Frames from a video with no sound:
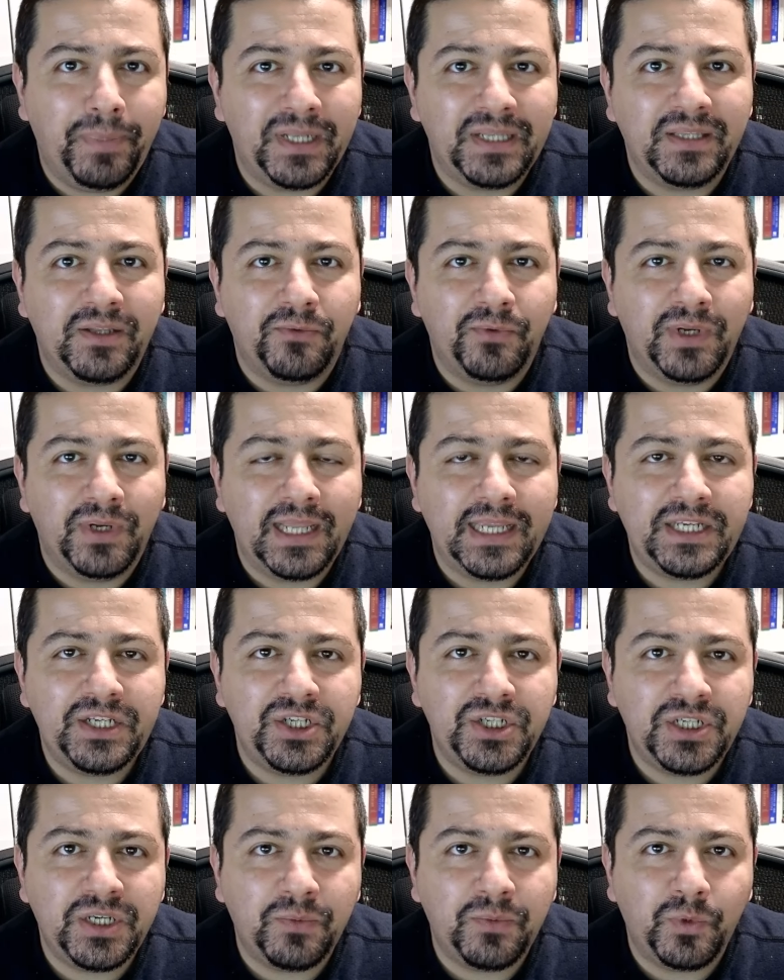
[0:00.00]
But the
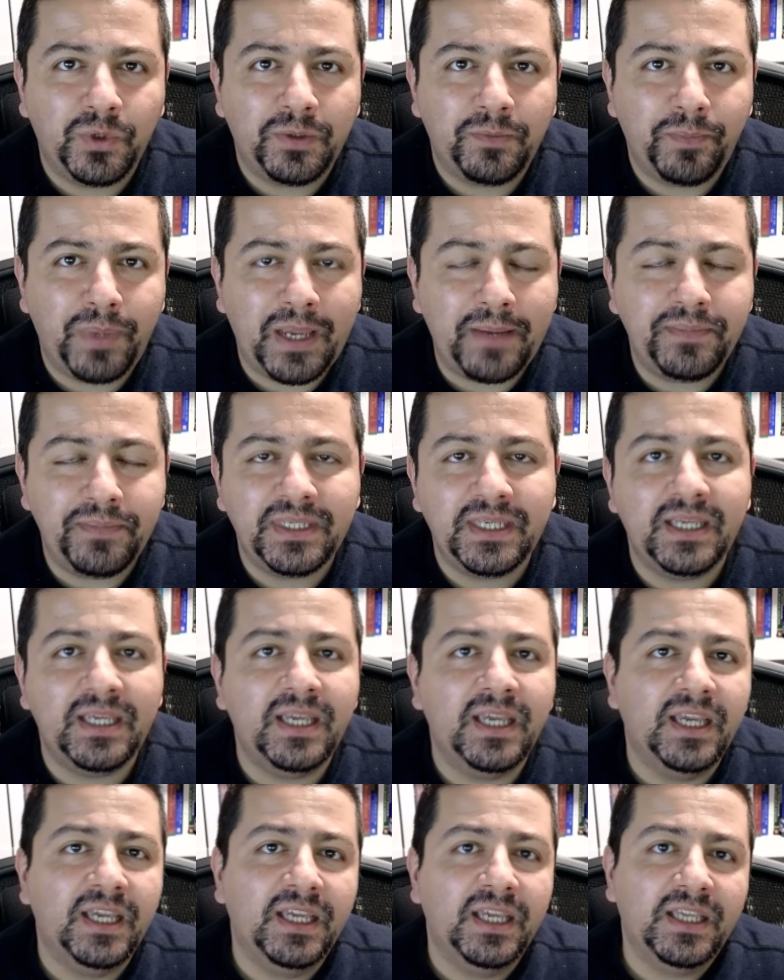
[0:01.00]
relationship with
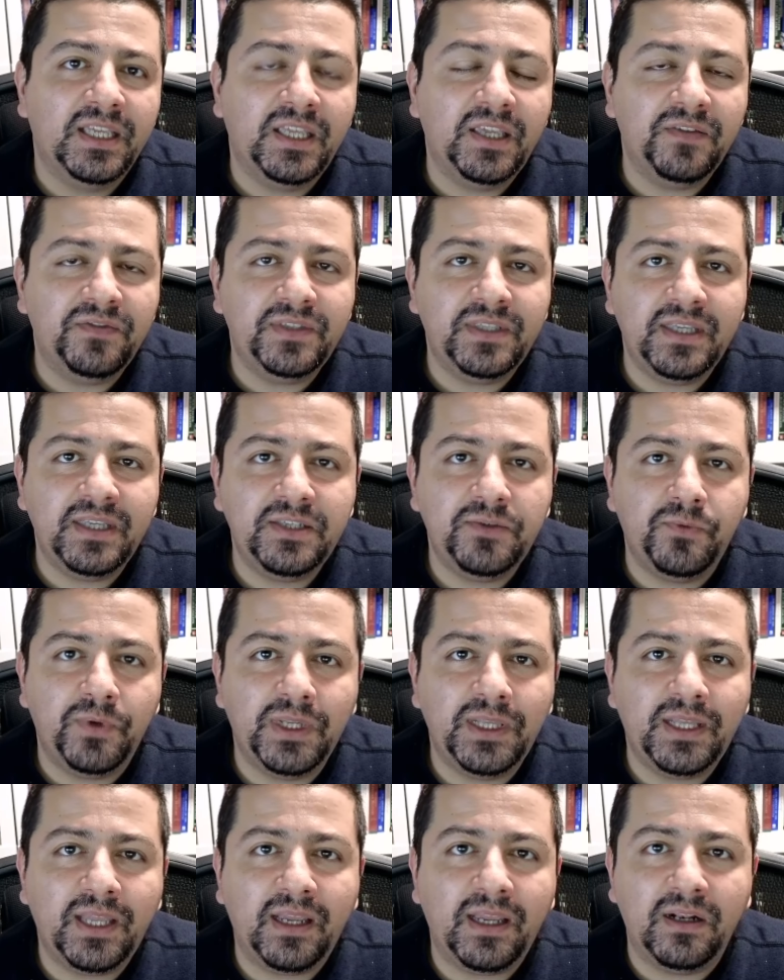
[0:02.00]
Pepsi gives these
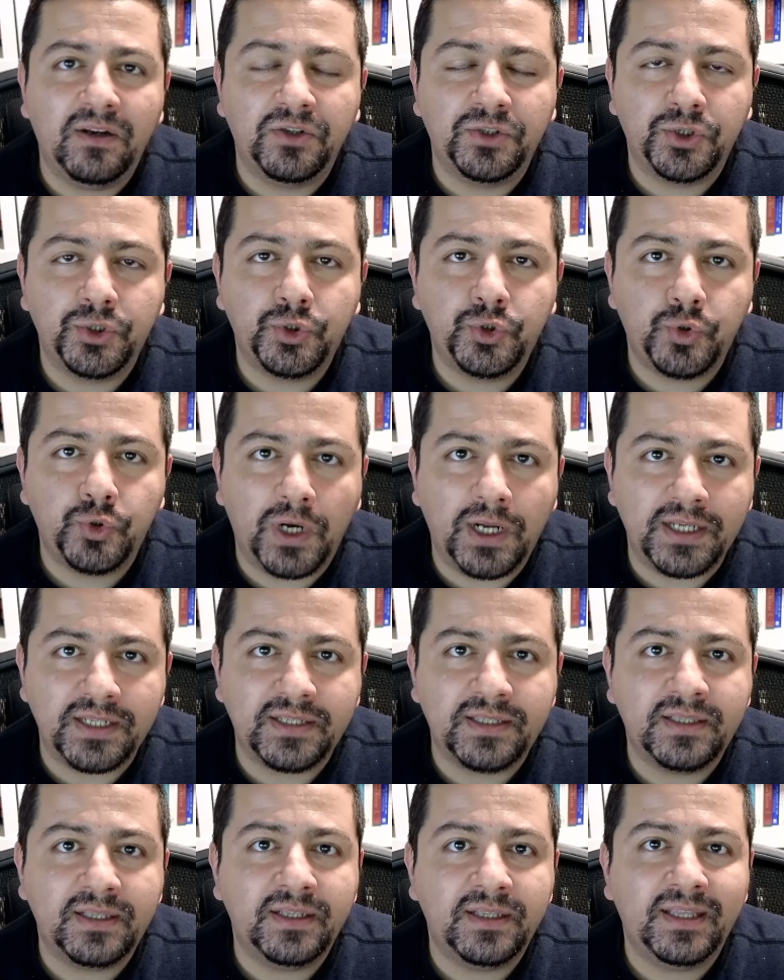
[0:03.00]
retailers
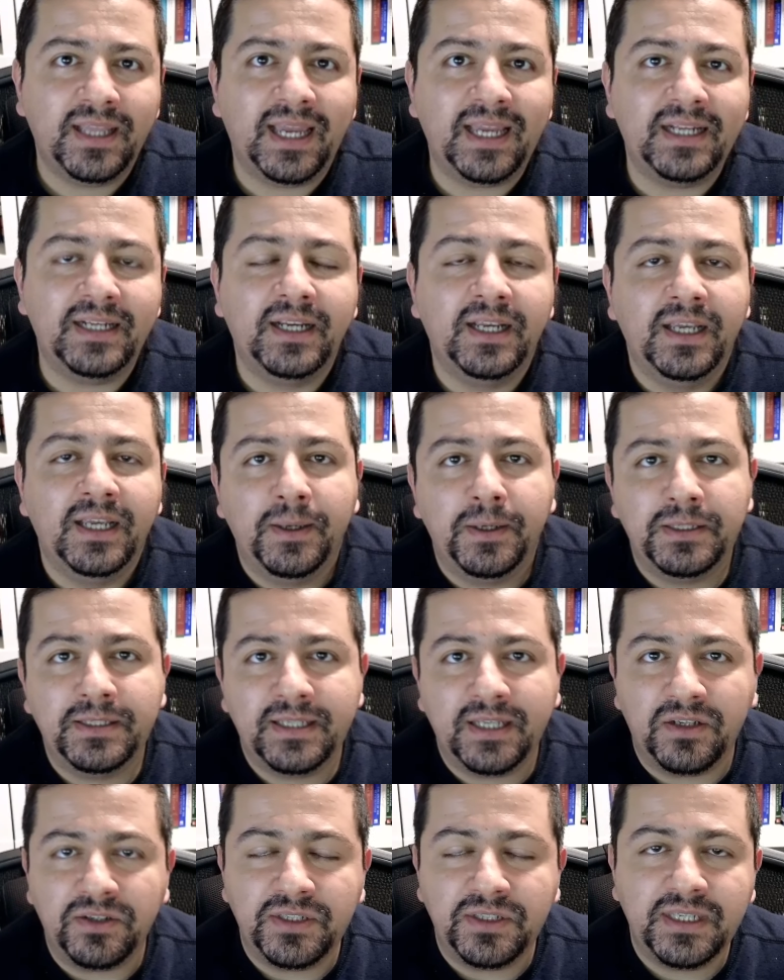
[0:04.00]
trust that
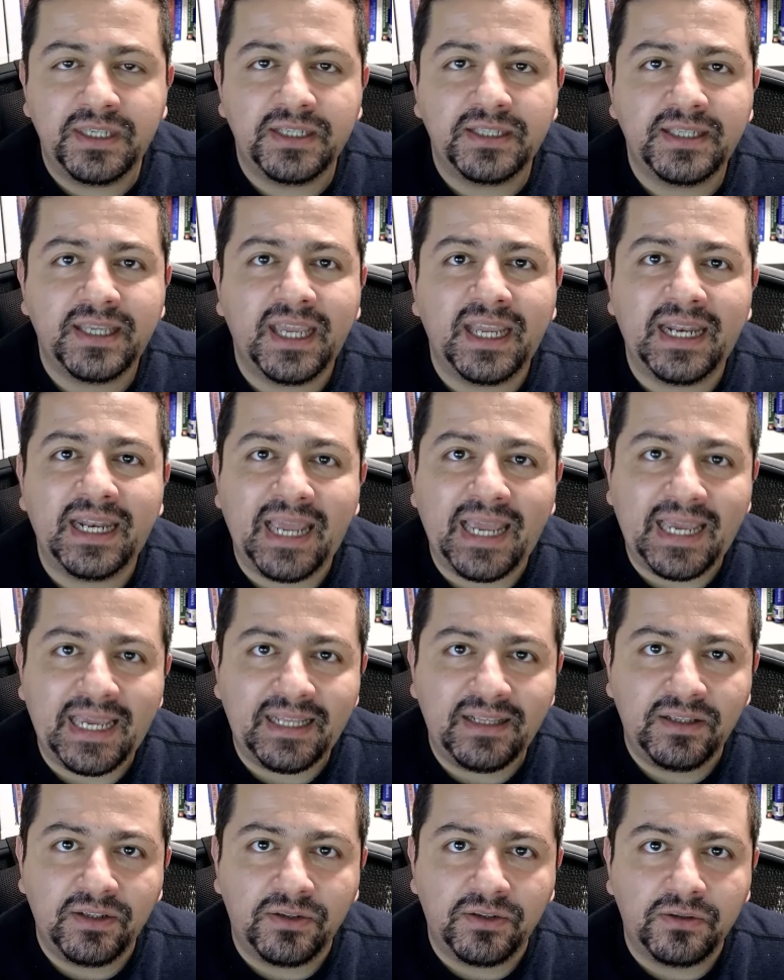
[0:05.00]
Celsius can
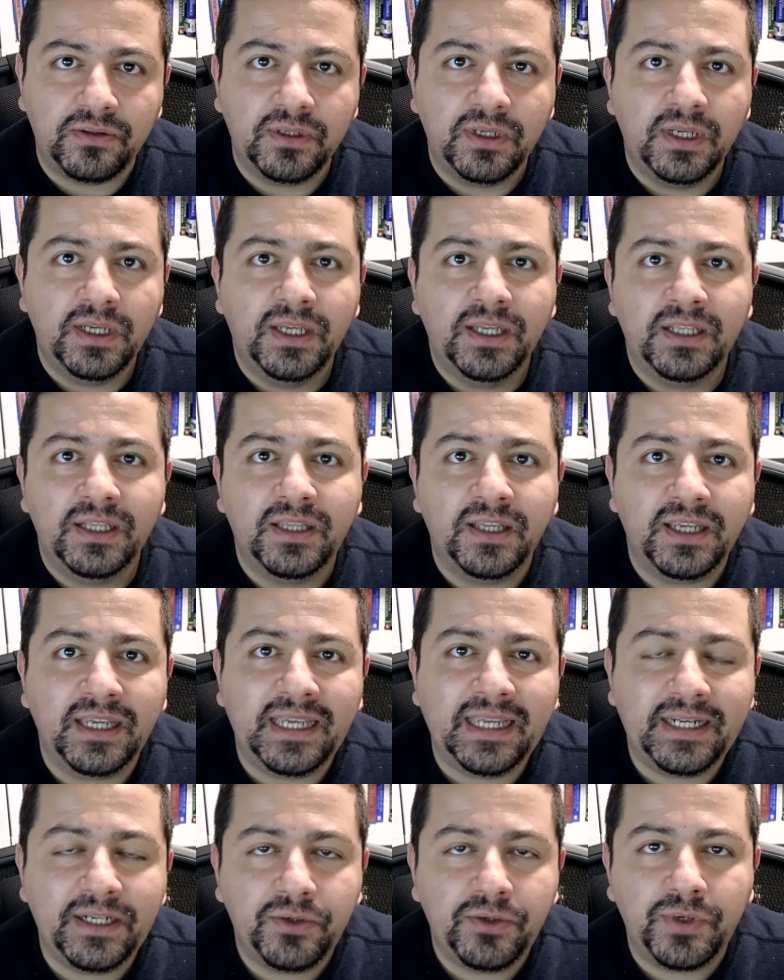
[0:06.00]
handle the
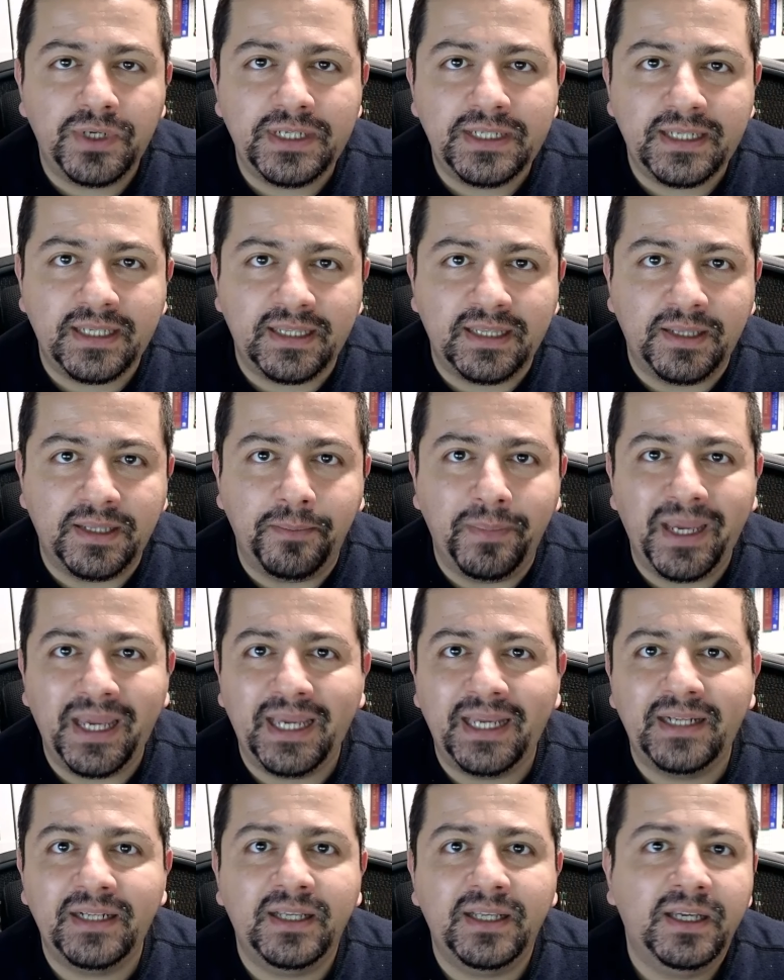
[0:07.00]
increase in
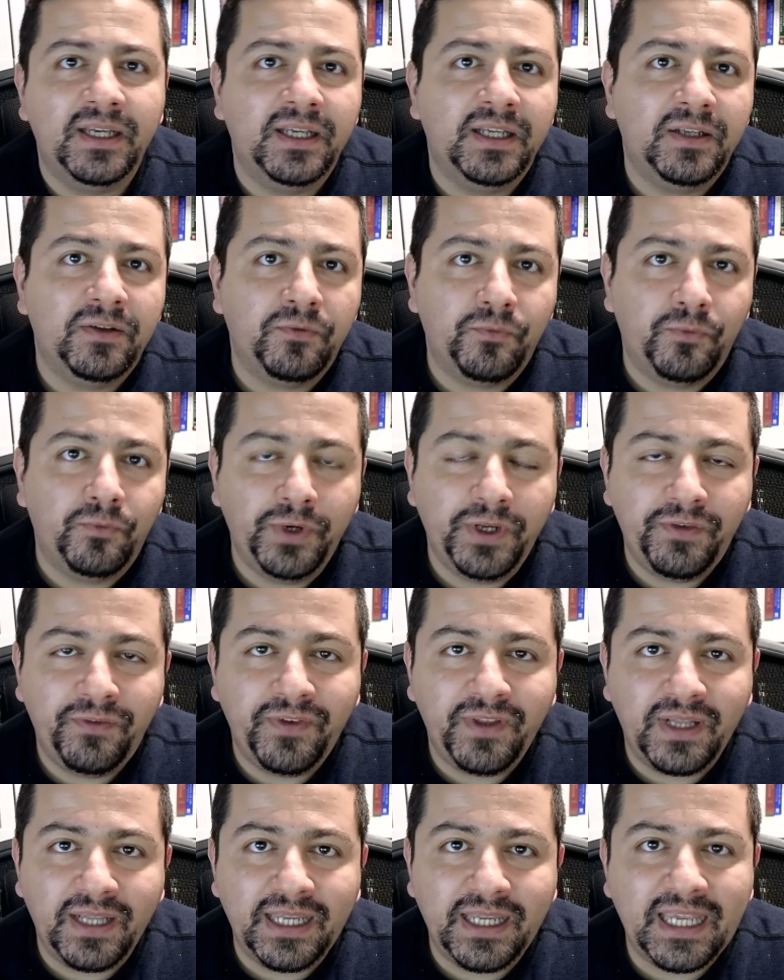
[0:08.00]
demand,
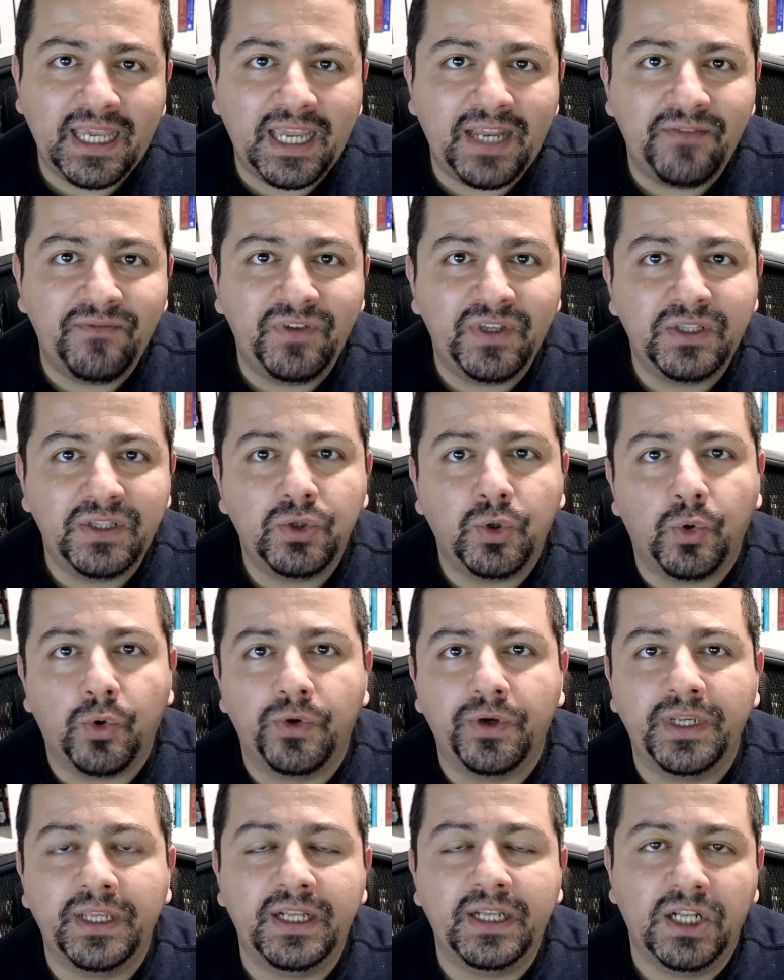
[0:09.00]
refilling
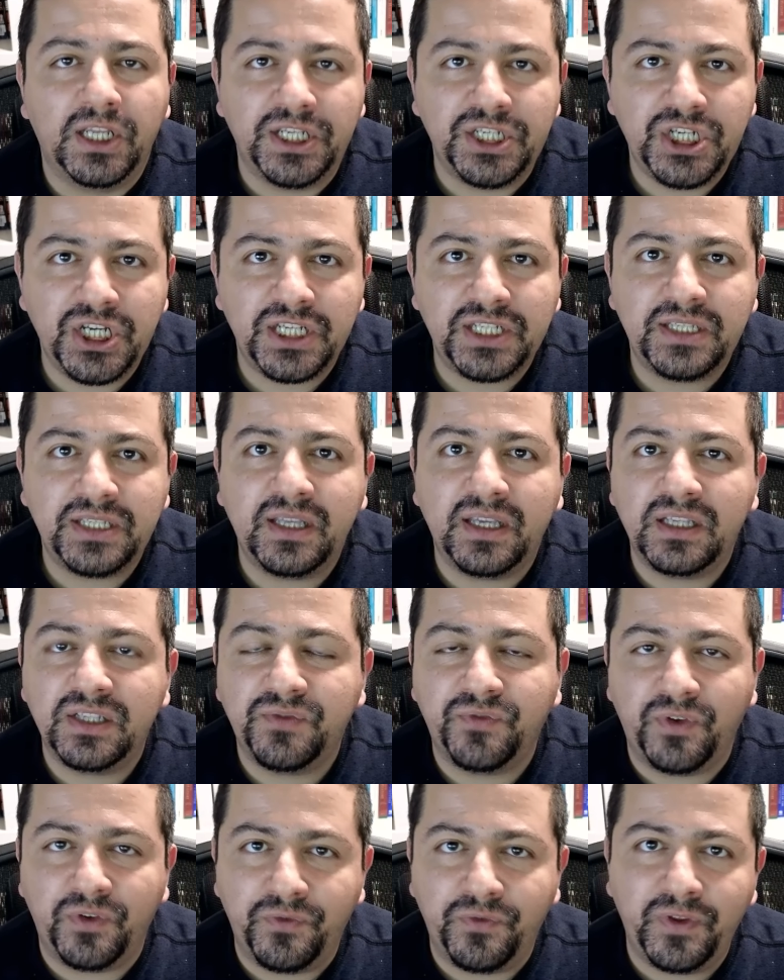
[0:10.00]
inventory,
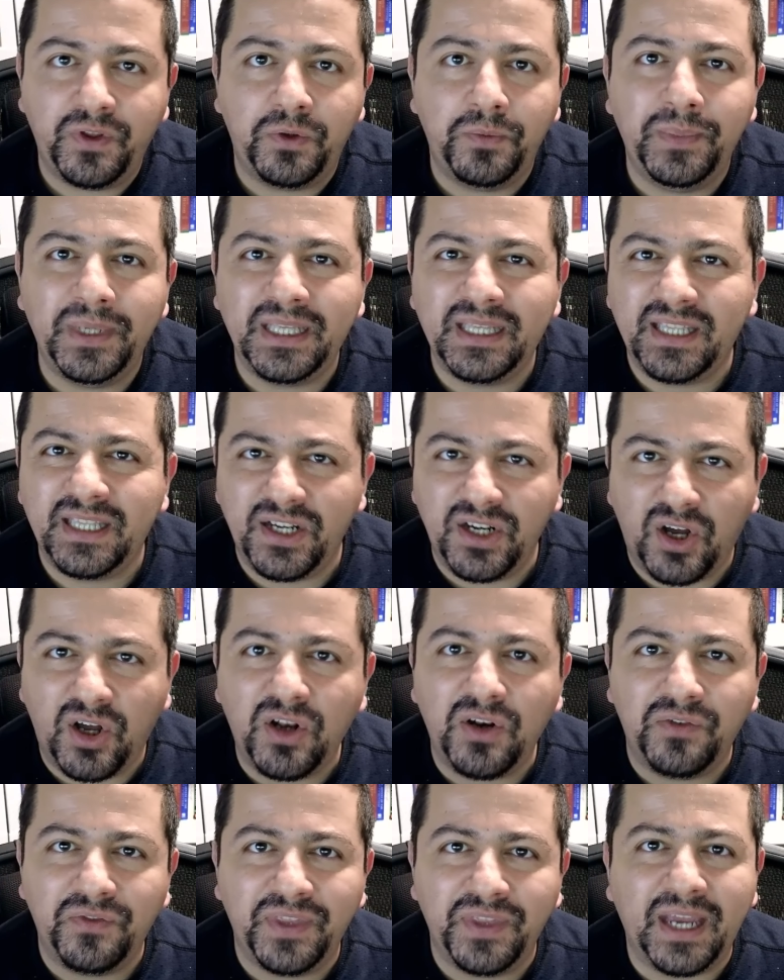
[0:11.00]
logistics, fulfillment, and
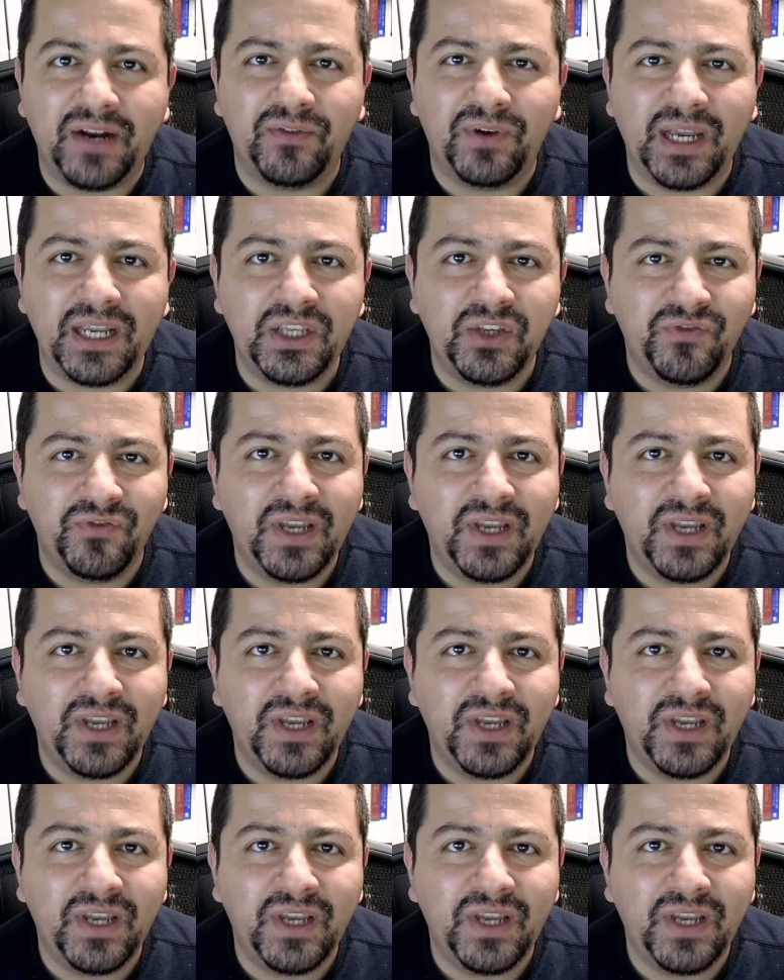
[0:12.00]
all of that, right?